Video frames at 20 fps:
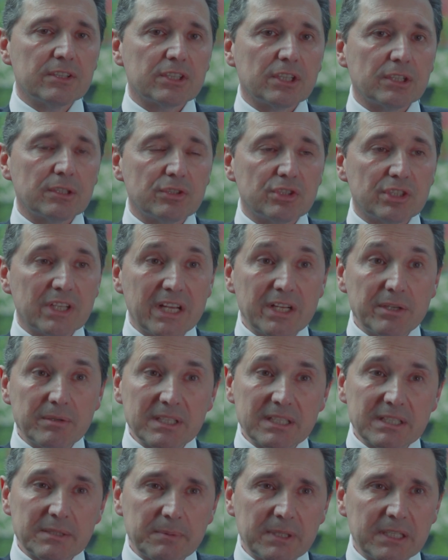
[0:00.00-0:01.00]
So
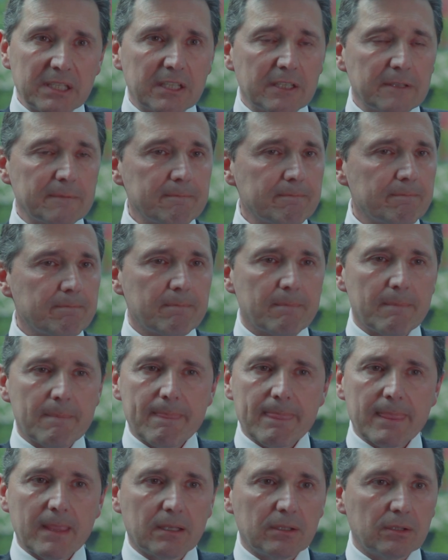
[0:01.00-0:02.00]
generally speaking,
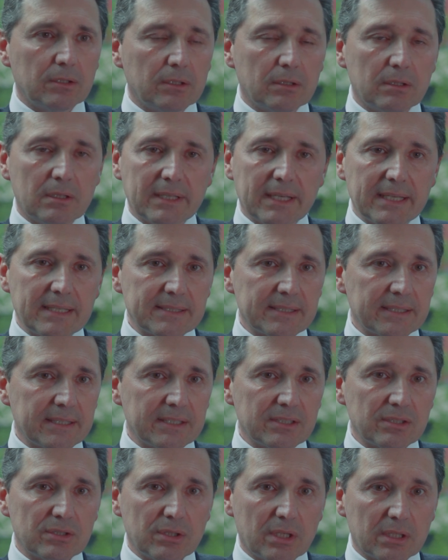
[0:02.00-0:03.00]
laser
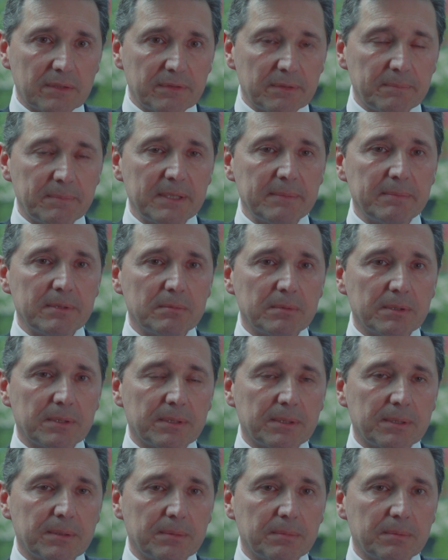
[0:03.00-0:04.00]
is not for people
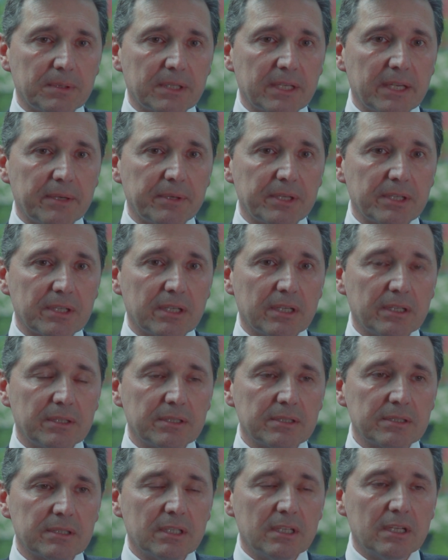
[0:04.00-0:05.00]
with
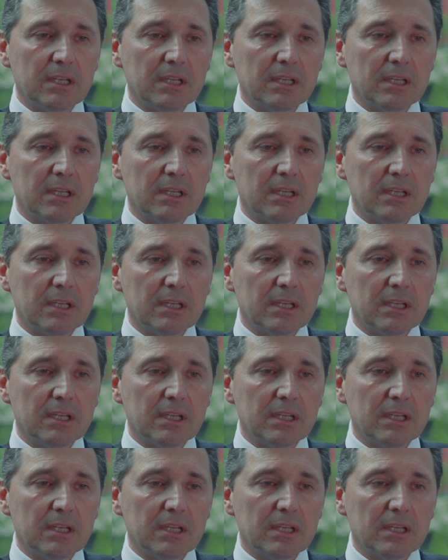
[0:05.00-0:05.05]
keratoconus.